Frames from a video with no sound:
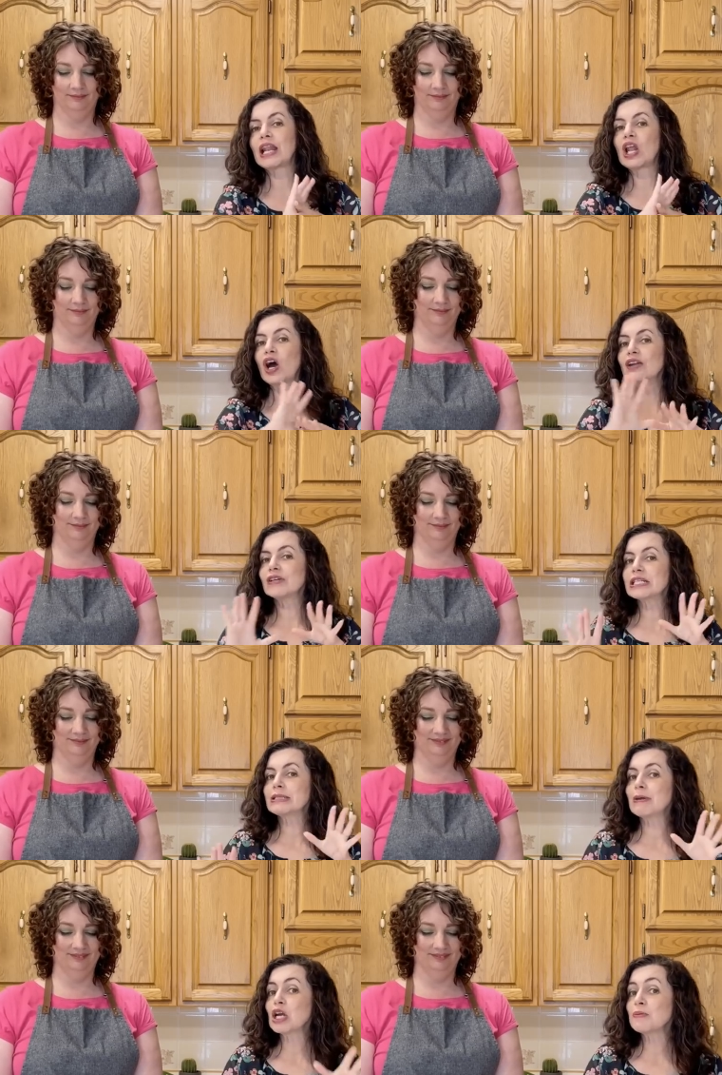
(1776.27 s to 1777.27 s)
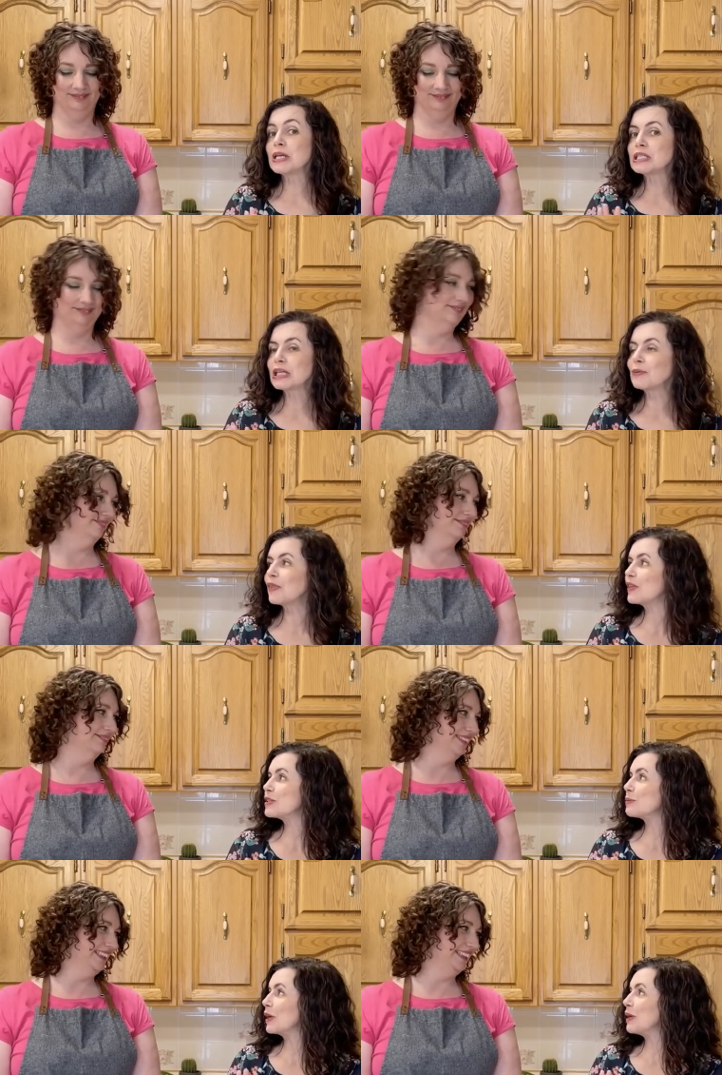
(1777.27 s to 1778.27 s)
Speaker 1: a lot of experimenting with
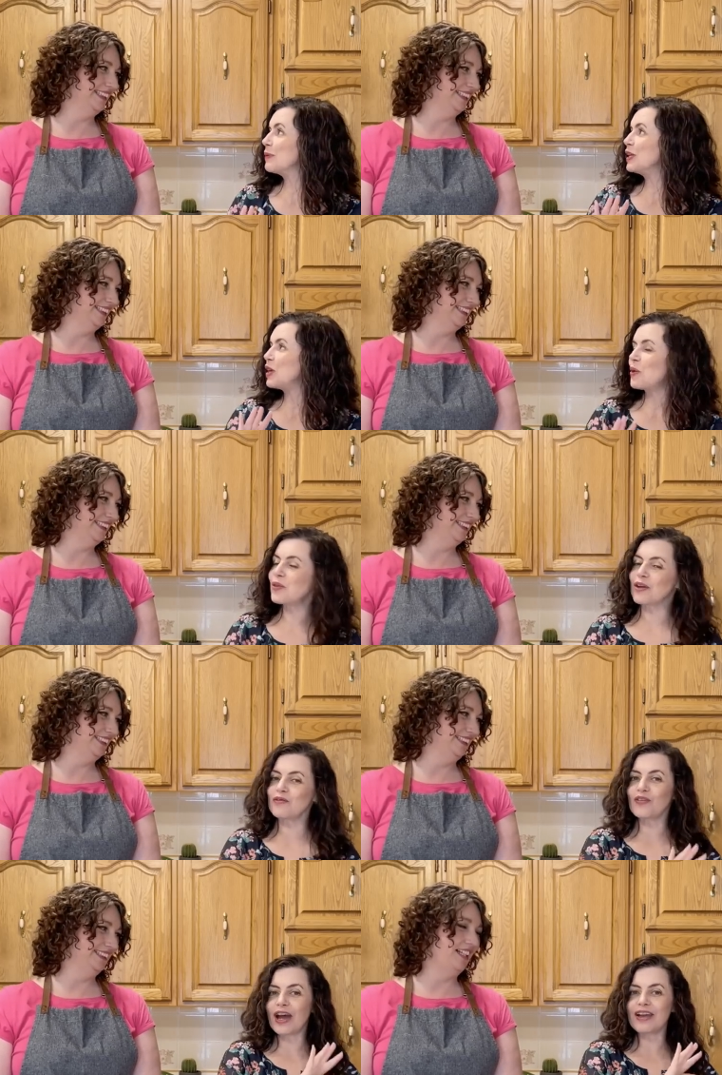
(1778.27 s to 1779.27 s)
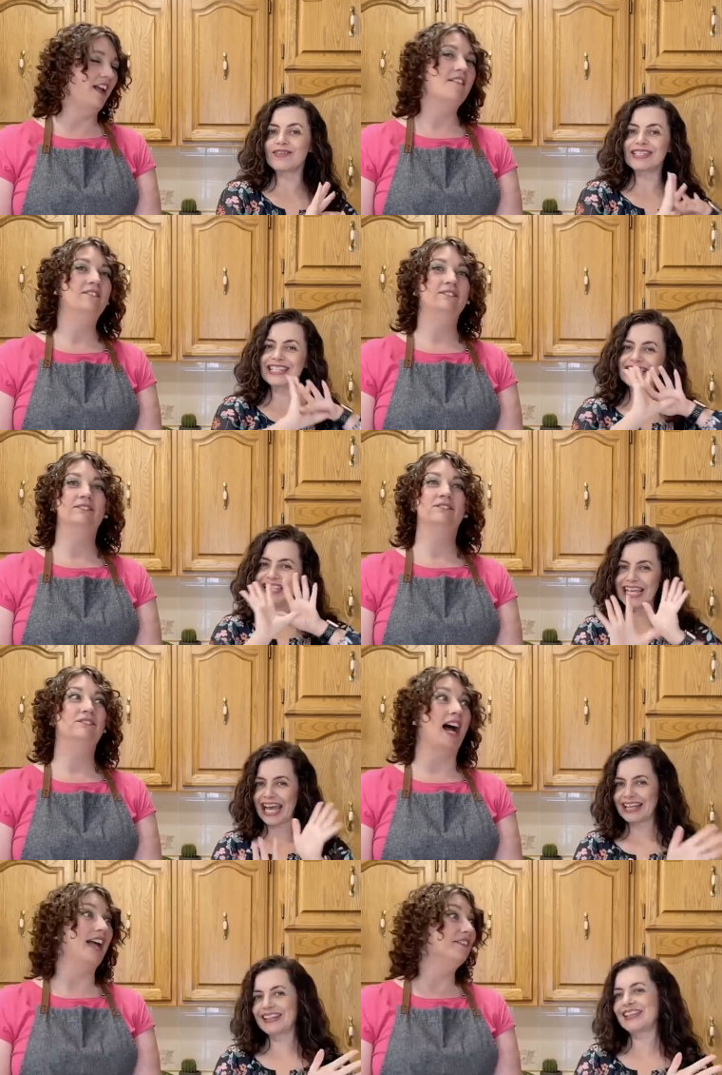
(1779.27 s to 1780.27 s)
this one, and we know that five is
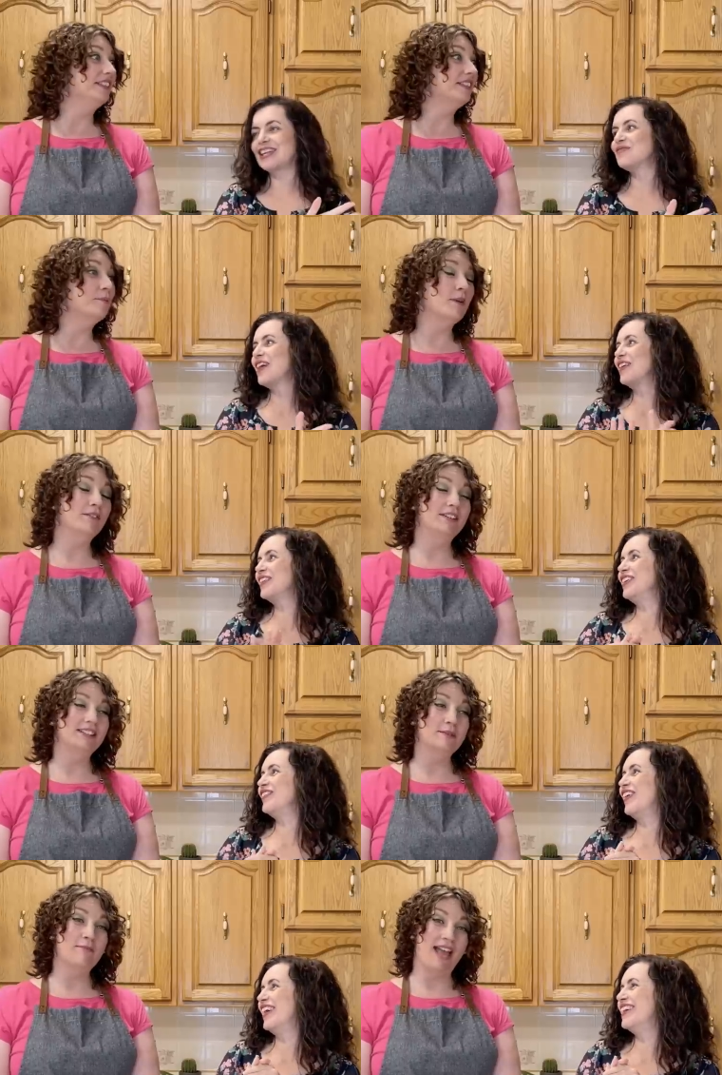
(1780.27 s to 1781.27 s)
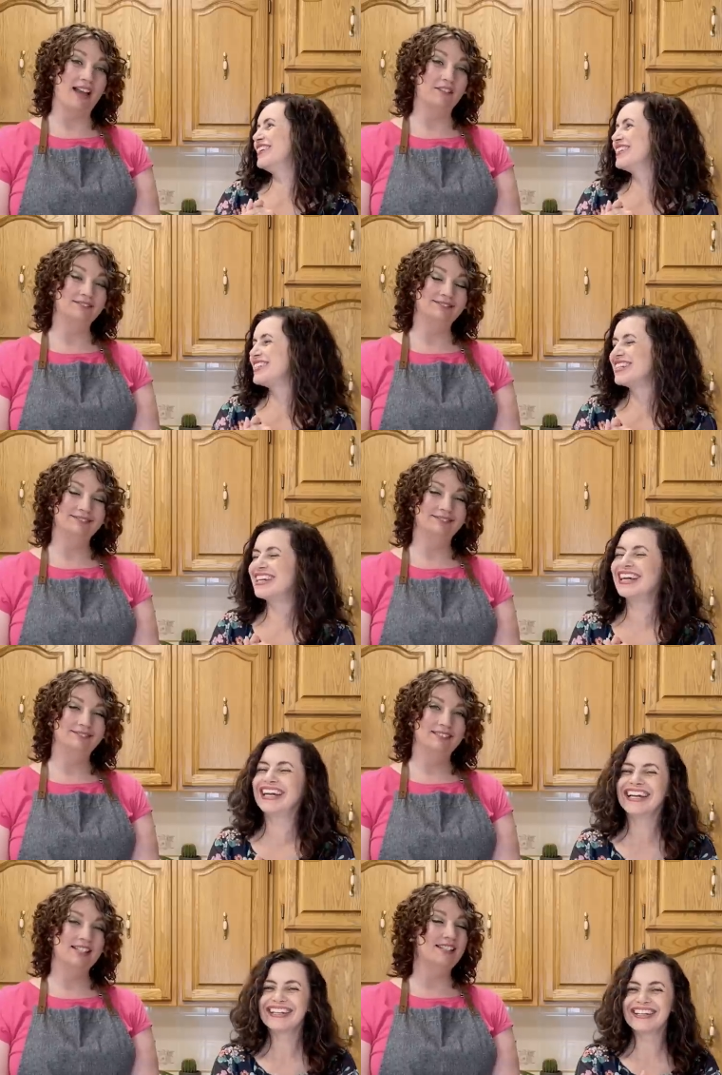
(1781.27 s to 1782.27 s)
exactly five the is amount the perfect you want. Amount.
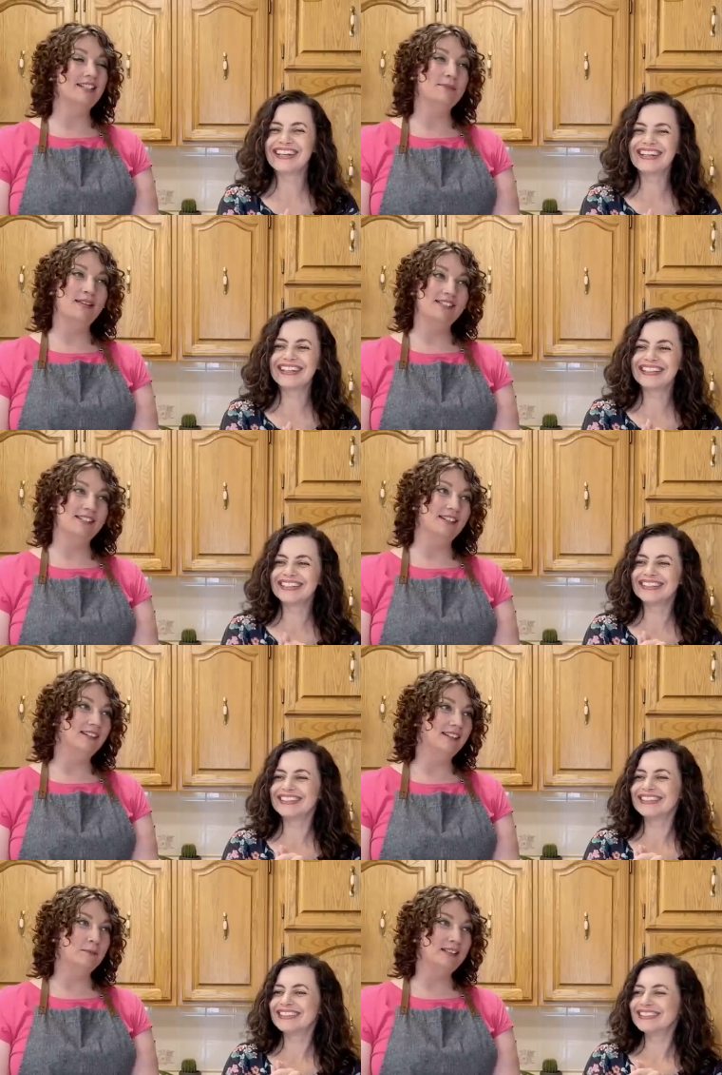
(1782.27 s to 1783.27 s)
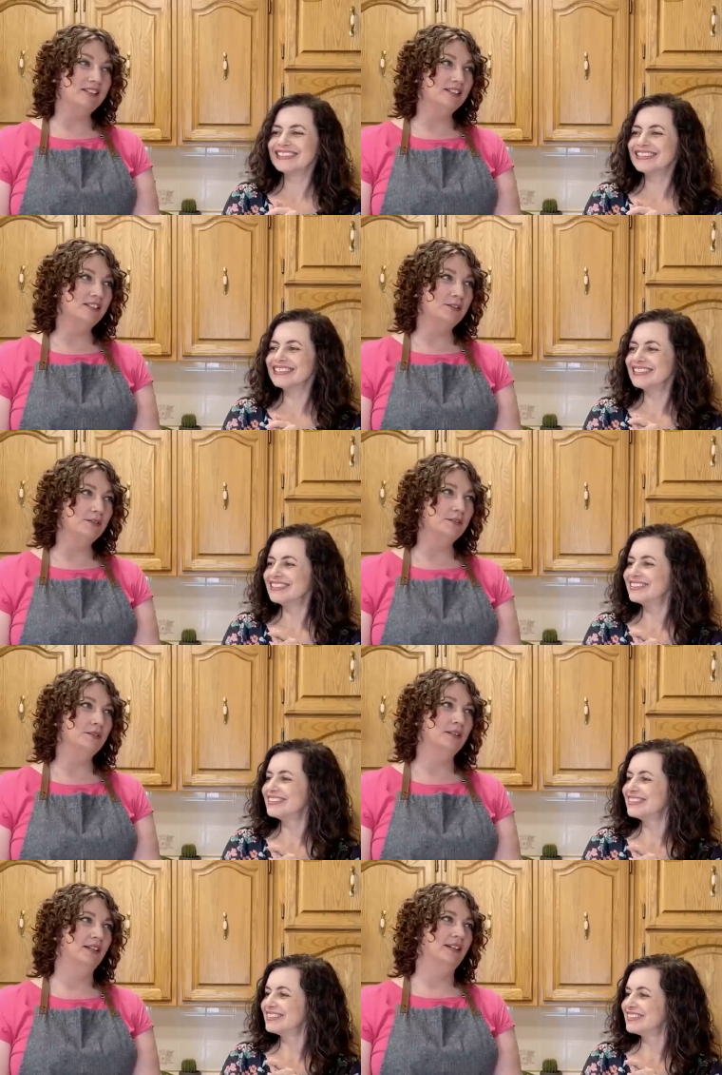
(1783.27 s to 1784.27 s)
Speaker 2: Six makes it a little bit
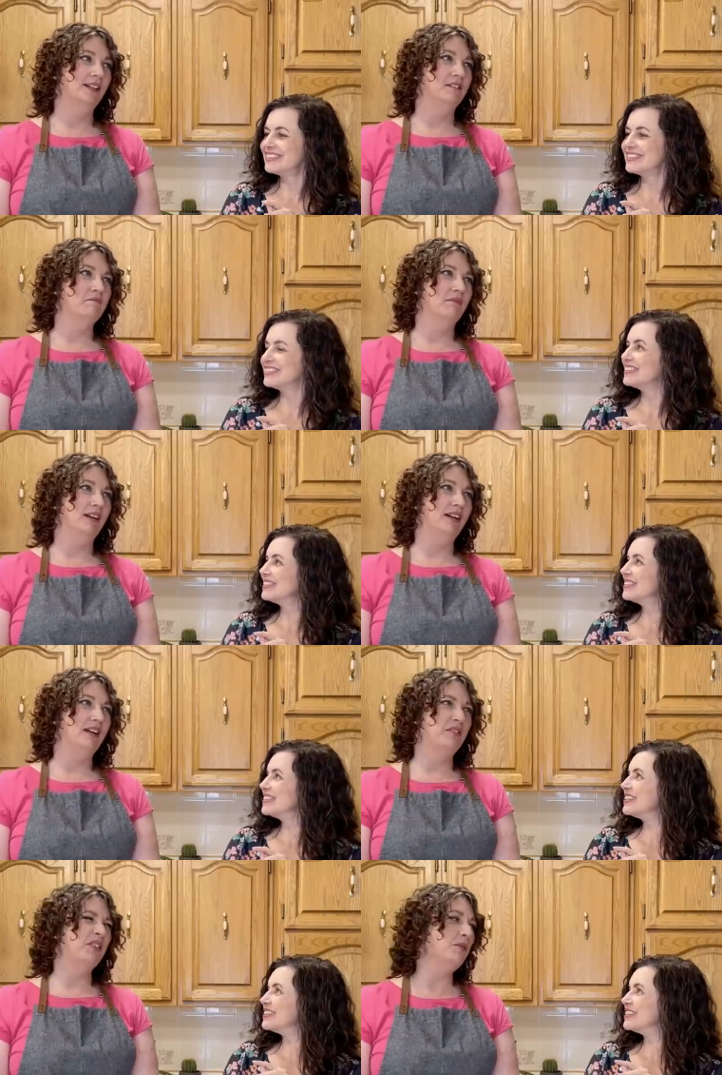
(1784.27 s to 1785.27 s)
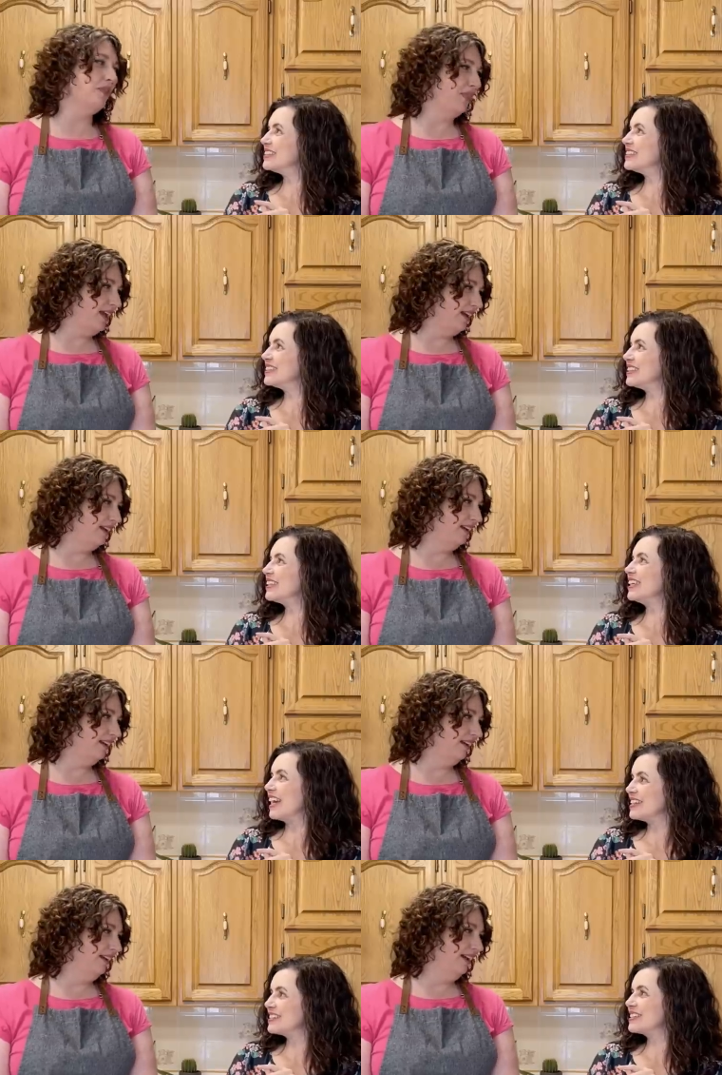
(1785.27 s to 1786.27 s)
too uh, too thick.
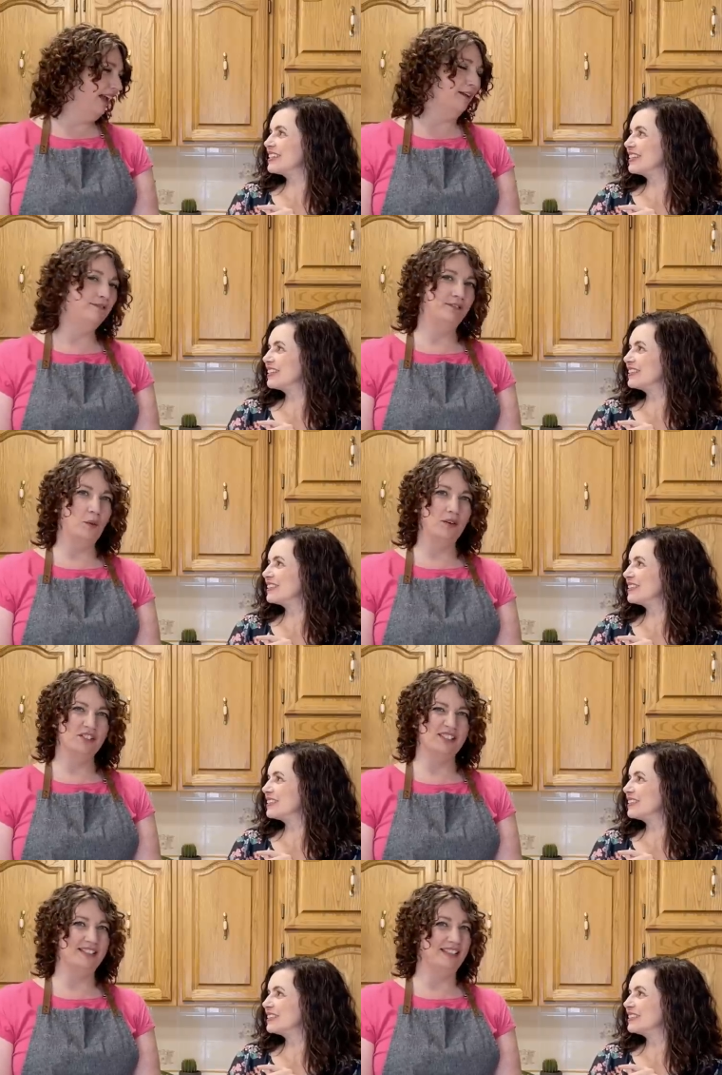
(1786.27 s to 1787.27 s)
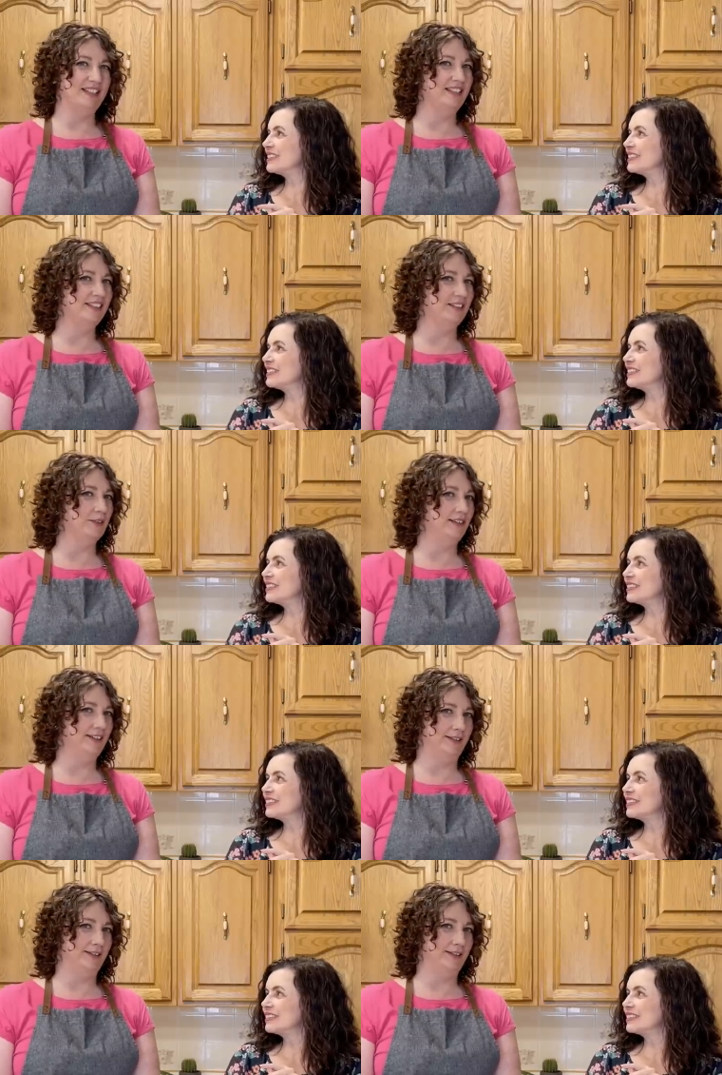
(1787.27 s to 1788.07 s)
Yes. And four just isn't quite